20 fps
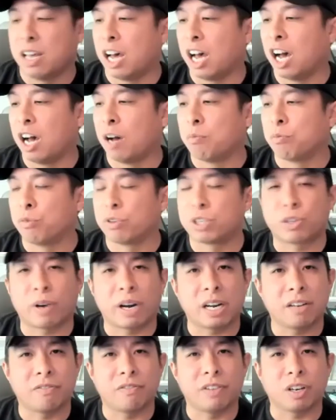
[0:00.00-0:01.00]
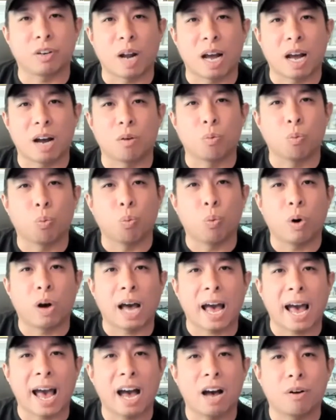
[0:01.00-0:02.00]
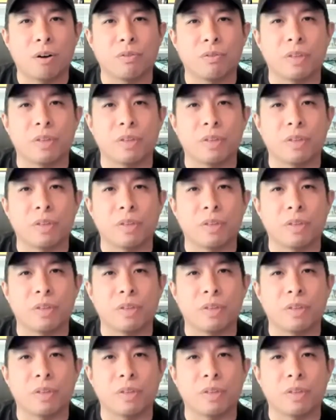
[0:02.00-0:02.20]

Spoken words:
were trying to figure out how